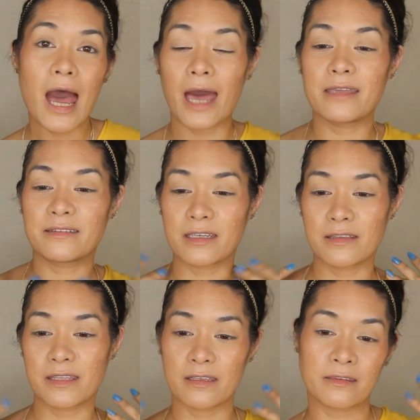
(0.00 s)
I
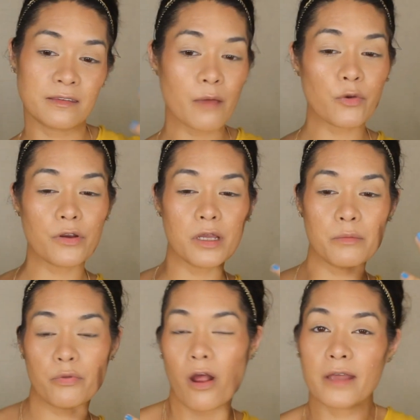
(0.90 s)
did this
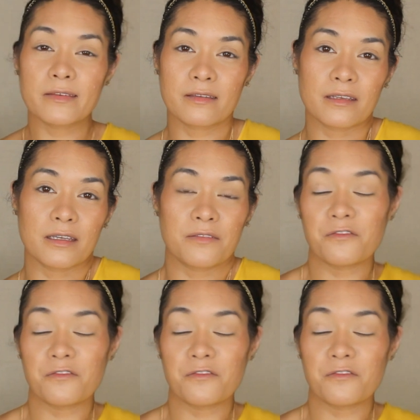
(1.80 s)
summery bronzy